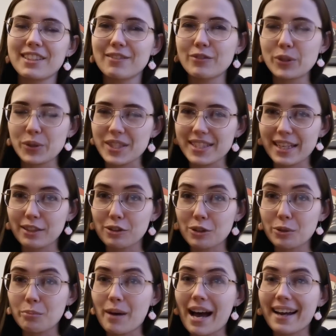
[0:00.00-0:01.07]
It will set
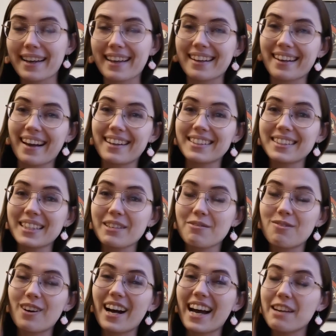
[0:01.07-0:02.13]
you back
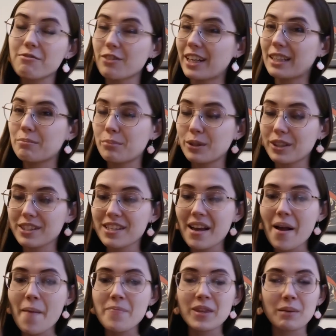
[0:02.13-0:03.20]
95 red books
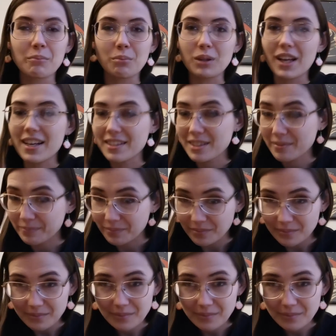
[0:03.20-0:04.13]
plus